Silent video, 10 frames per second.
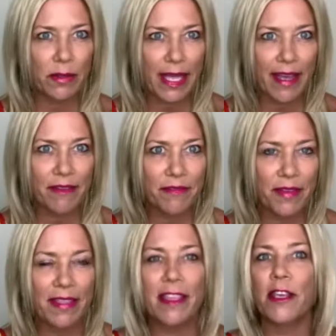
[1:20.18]
love
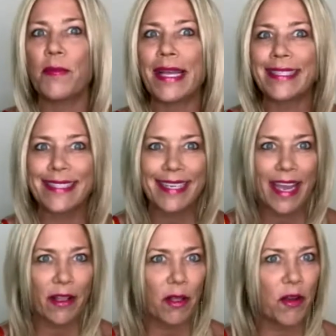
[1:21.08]
that you might
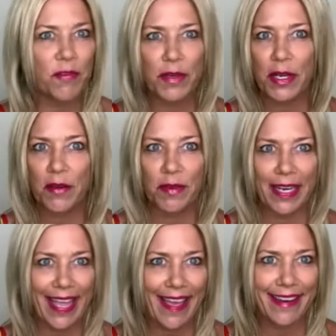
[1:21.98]
style over and over
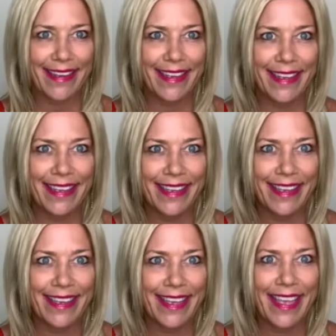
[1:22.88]
again.
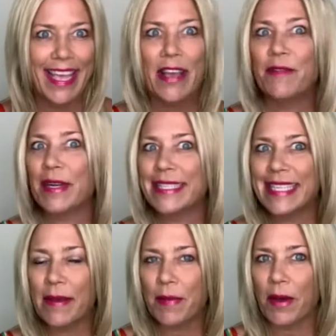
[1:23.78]
For
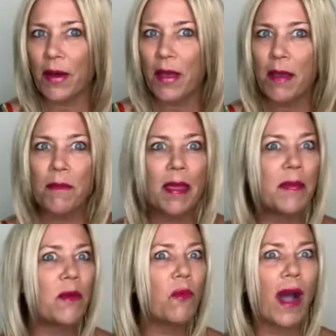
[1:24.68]
example,
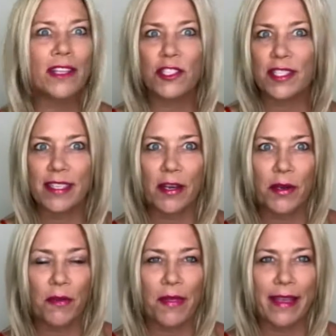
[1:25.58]
maybe watches are your
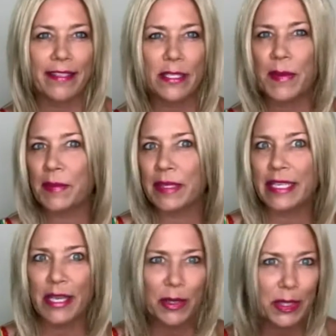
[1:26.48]
thing, so people
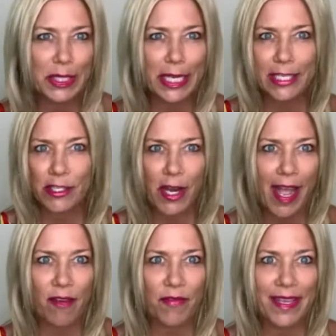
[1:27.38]
know to look at your
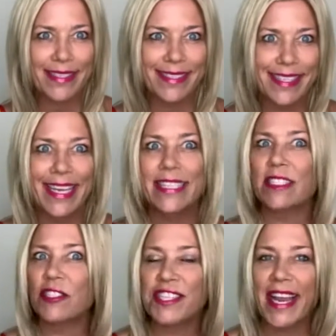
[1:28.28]
outfits
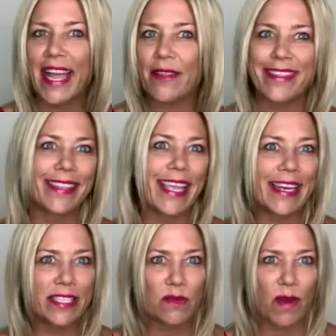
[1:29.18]
to check out the
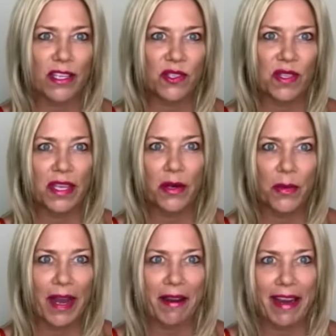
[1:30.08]
latest watch that you're
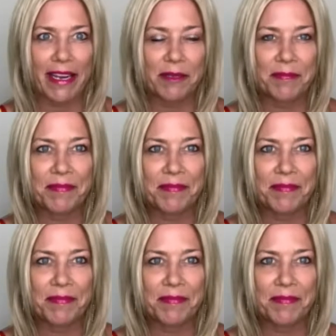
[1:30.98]
wearing.